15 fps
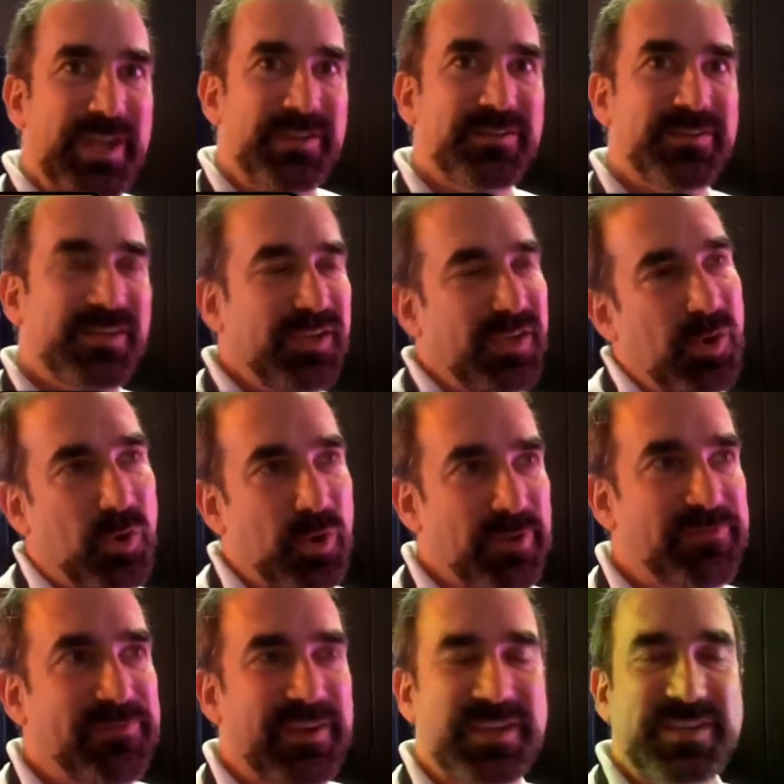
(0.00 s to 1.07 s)
8
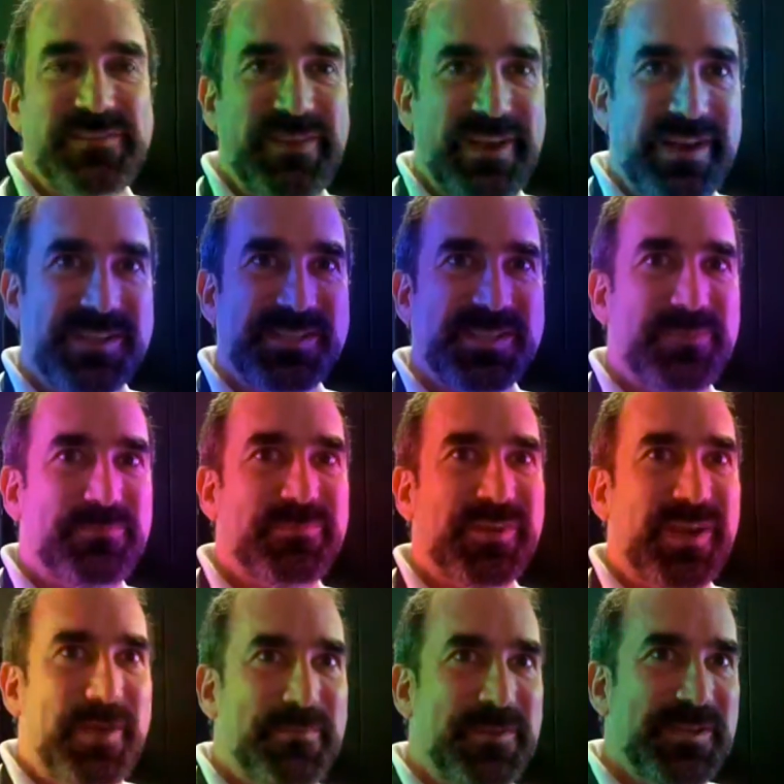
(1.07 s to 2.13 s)
or effective 8 as some
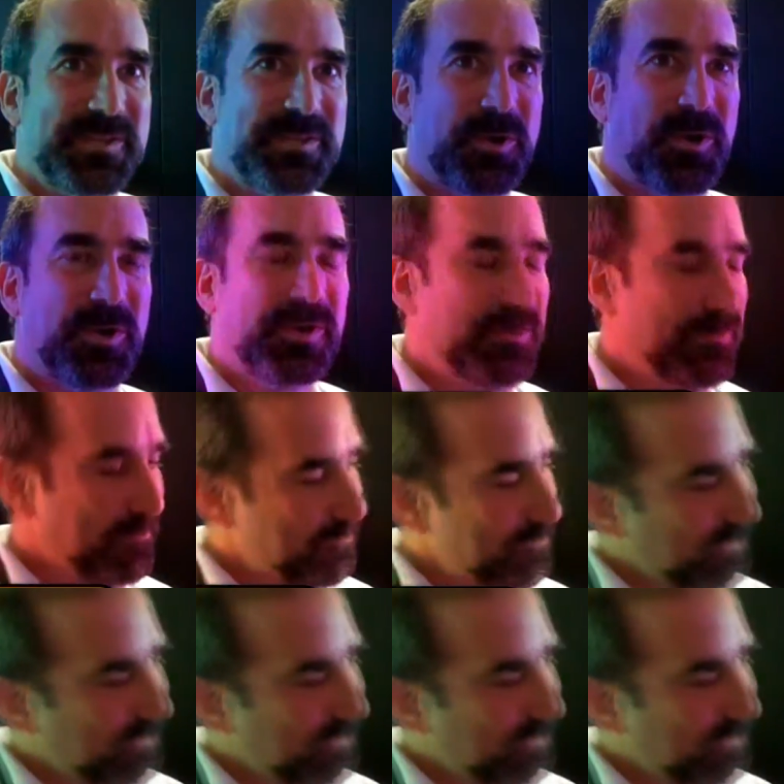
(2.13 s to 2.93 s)
companies call it.